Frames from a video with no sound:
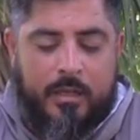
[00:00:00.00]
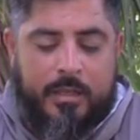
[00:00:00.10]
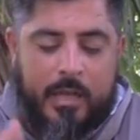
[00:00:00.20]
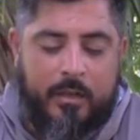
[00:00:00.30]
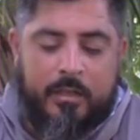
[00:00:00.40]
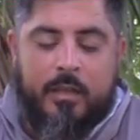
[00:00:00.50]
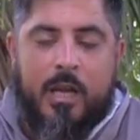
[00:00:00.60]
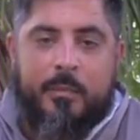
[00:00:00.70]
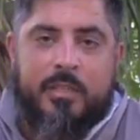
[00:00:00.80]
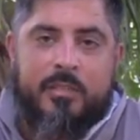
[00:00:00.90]
down in the
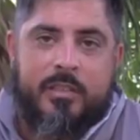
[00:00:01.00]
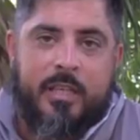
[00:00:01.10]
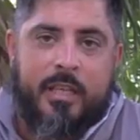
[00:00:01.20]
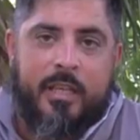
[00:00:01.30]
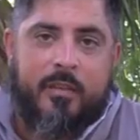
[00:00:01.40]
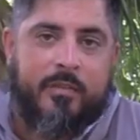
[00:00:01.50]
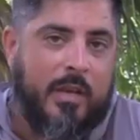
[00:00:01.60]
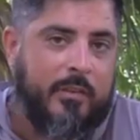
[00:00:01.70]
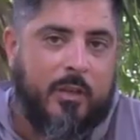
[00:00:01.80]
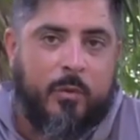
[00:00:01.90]
comments, and if you
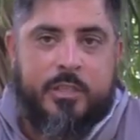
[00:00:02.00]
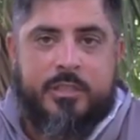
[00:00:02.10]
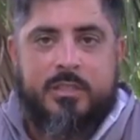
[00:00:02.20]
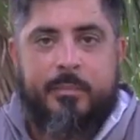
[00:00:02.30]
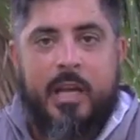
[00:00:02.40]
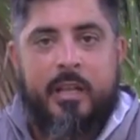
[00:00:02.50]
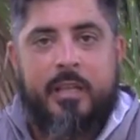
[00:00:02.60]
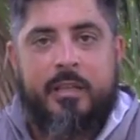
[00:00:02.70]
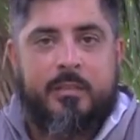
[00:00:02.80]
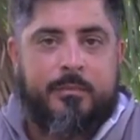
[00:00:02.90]
have any questions about
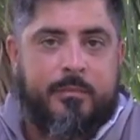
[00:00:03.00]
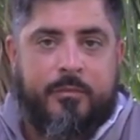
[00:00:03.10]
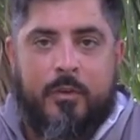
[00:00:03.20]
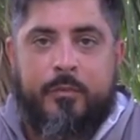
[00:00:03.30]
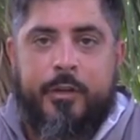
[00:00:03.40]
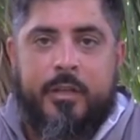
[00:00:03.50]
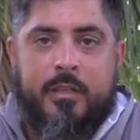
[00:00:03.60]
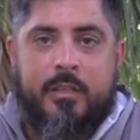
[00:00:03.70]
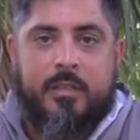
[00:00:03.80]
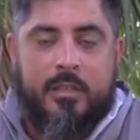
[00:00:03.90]
it, feel free
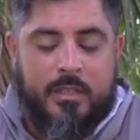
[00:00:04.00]
to